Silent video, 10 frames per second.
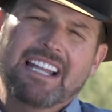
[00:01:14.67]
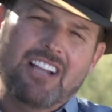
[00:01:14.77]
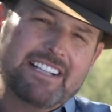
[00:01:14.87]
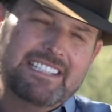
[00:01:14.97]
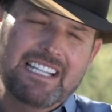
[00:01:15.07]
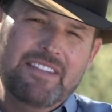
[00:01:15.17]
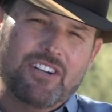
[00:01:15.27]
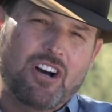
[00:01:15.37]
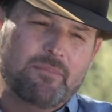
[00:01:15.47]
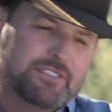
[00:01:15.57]
like to leave
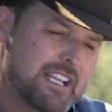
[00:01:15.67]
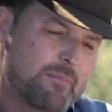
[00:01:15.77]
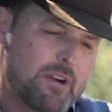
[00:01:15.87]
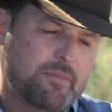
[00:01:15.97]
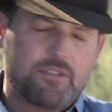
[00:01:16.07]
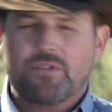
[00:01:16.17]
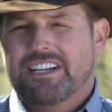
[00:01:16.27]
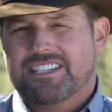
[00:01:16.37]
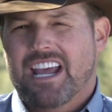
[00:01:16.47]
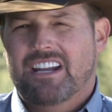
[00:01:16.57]
it on somewhere
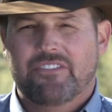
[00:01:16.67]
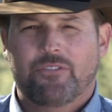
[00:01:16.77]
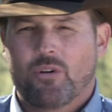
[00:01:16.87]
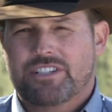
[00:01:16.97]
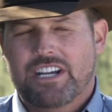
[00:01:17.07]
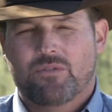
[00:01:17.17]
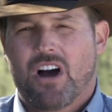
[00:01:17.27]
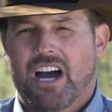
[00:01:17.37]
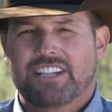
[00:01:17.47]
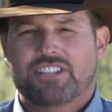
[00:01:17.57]
between 10 and 14
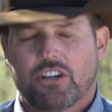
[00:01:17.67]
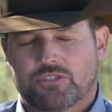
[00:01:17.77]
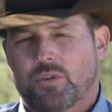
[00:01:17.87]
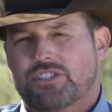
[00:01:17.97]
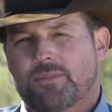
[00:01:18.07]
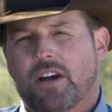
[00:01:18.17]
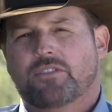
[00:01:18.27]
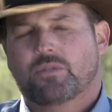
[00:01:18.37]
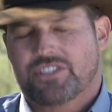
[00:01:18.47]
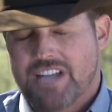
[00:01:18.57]
rides. I'll switch him
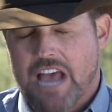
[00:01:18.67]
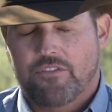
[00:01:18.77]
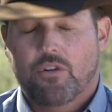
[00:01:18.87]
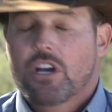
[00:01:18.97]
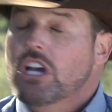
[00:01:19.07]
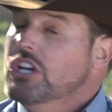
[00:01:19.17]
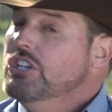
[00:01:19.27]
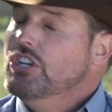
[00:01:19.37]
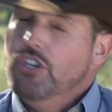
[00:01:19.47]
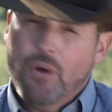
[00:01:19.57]
over to a snaffle.
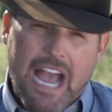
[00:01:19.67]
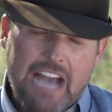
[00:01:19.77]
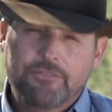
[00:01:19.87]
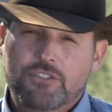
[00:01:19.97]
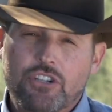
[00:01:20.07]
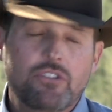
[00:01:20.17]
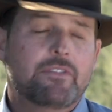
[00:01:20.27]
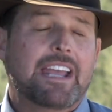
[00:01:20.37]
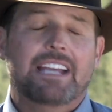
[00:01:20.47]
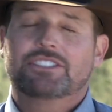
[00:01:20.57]
Do you have to?
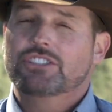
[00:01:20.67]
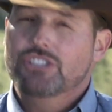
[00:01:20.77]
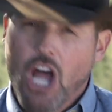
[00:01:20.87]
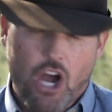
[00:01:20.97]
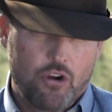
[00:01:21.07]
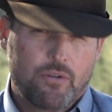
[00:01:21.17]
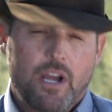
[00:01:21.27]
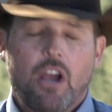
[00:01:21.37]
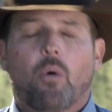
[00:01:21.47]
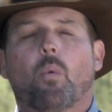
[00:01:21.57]
The answer is no.
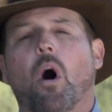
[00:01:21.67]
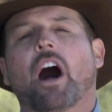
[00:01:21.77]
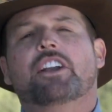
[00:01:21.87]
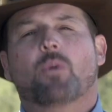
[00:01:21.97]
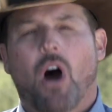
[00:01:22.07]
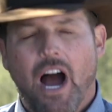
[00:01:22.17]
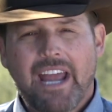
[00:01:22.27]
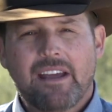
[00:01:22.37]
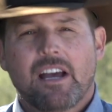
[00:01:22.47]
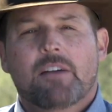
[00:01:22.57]
Why do
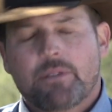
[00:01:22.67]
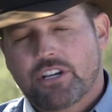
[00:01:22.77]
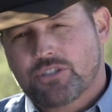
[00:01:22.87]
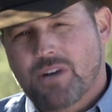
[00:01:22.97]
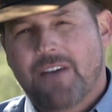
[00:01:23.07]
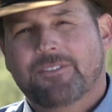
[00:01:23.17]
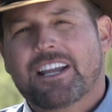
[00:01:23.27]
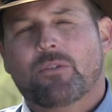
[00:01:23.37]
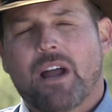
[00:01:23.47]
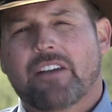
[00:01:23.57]
I? Because
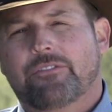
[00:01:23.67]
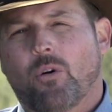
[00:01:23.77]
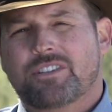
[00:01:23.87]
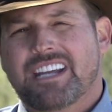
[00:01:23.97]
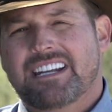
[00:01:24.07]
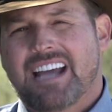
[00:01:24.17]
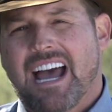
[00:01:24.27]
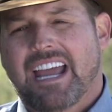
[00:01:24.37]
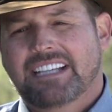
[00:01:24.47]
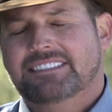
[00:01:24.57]
roughly around 14
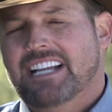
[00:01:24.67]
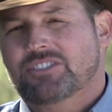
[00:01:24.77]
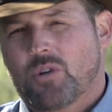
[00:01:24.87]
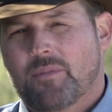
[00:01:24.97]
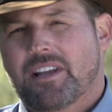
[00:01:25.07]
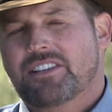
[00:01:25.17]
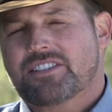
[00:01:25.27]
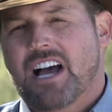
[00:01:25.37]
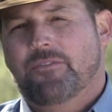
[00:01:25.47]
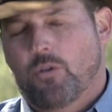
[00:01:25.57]
days, that's when I'm going to
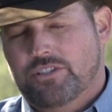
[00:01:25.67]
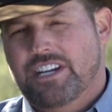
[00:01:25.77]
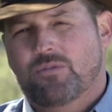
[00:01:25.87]
start, 14